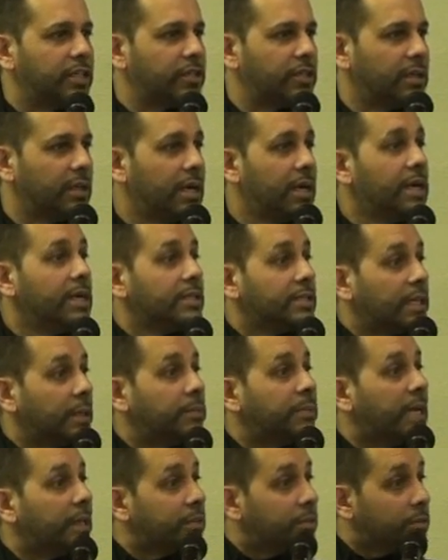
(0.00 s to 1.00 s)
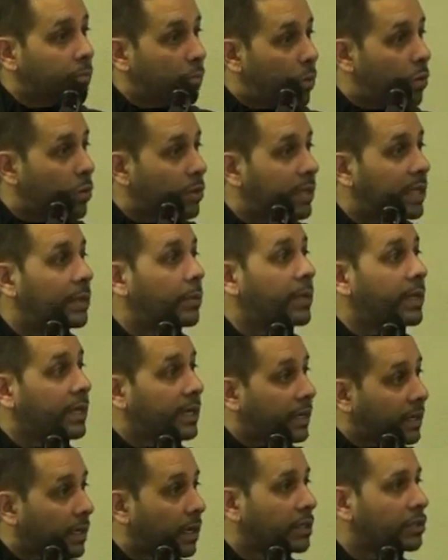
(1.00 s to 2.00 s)
conversation. Sometimes more
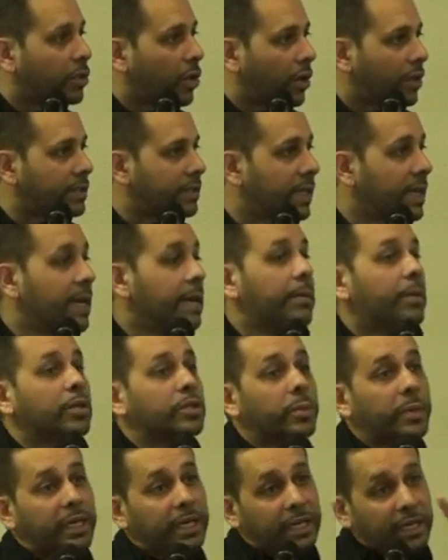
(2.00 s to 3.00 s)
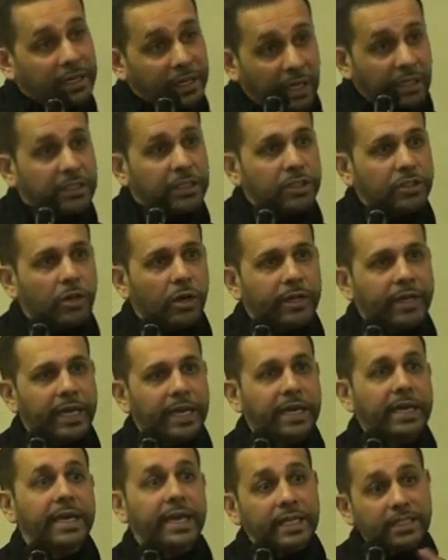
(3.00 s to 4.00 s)
than when an adult talks. Because when an adult is
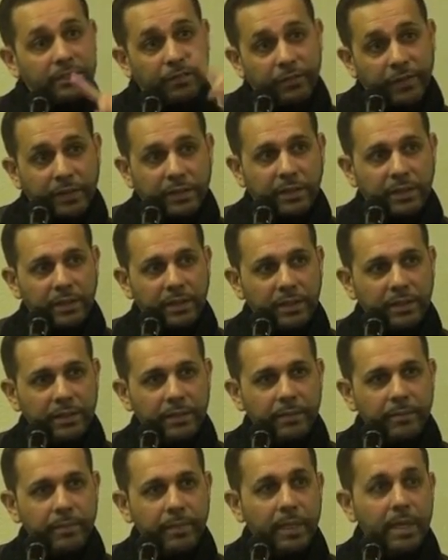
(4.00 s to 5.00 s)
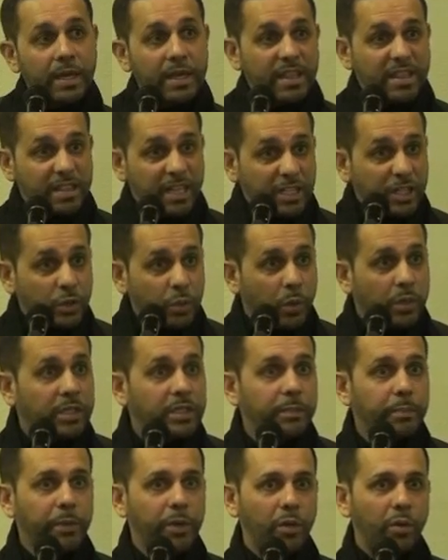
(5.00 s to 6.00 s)
talking, it's filtered.
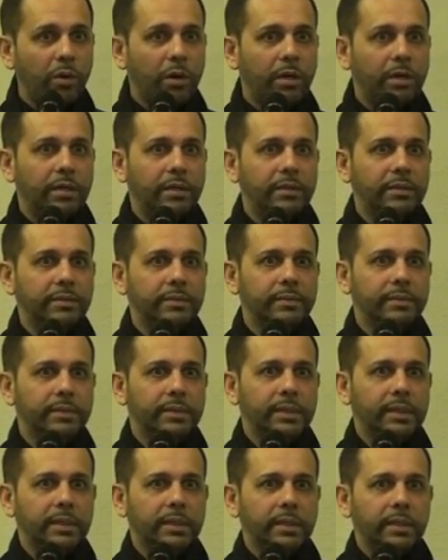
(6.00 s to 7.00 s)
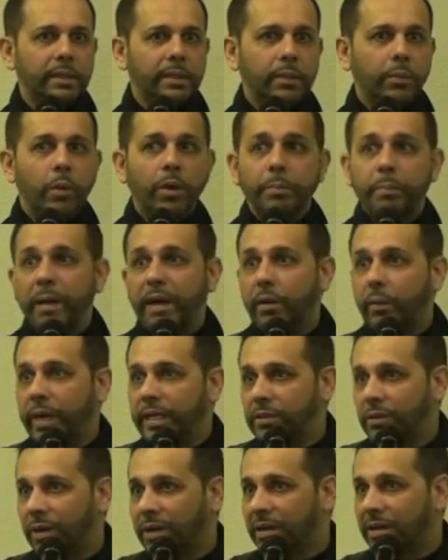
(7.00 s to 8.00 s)
This one's pure.
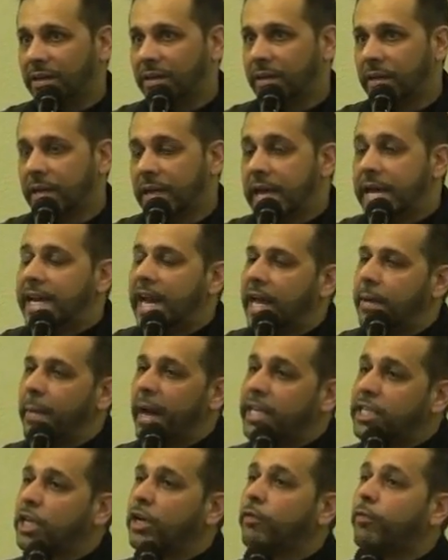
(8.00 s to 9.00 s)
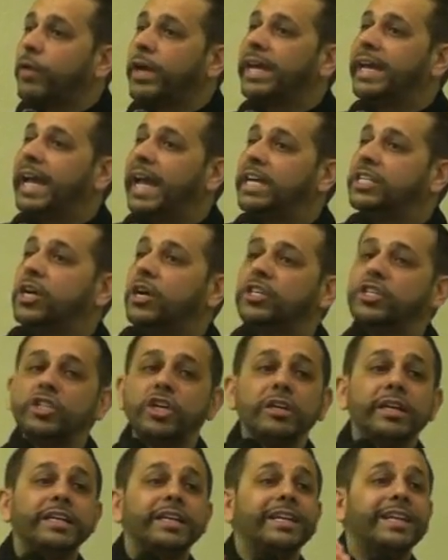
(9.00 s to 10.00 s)
What better way to learn? Now imagine if we
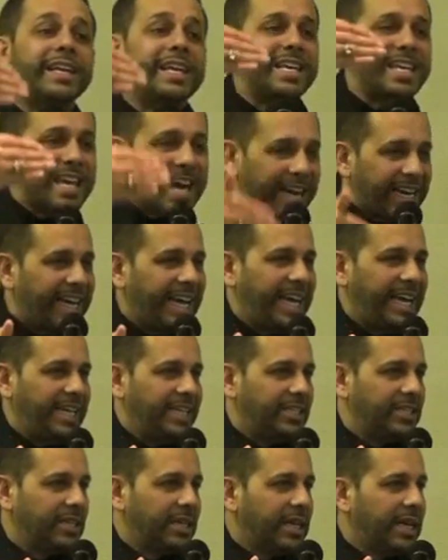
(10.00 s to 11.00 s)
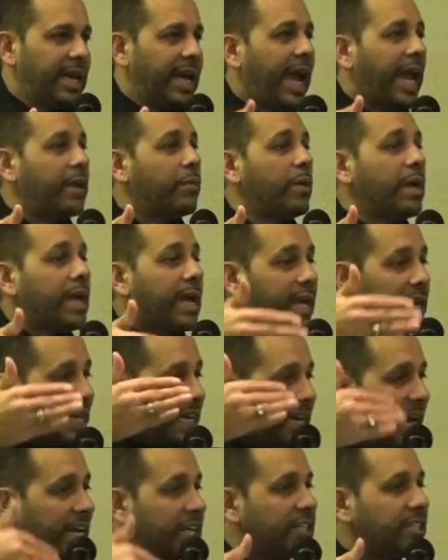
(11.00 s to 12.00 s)
engage our children at a young age and
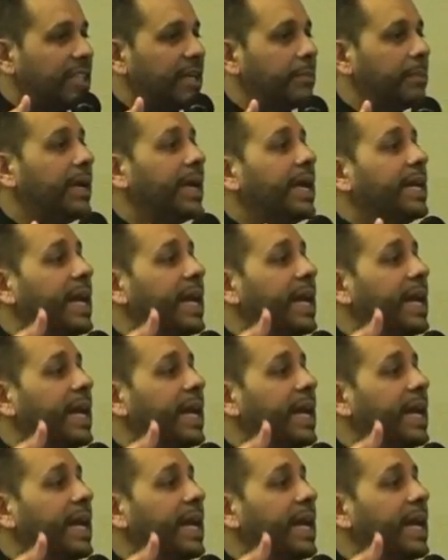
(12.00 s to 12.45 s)
we engage